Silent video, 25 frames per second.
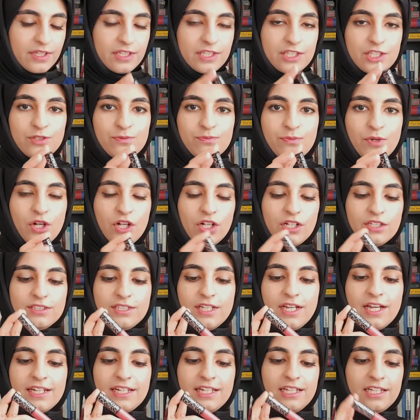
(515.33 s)
small
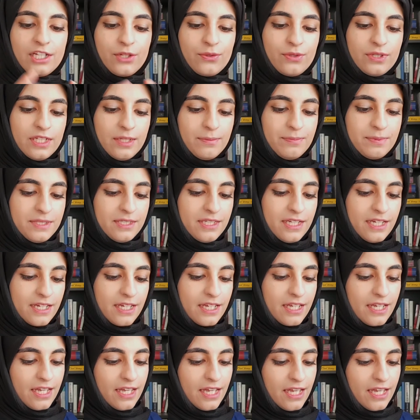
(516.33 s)
tiny liquid lipstick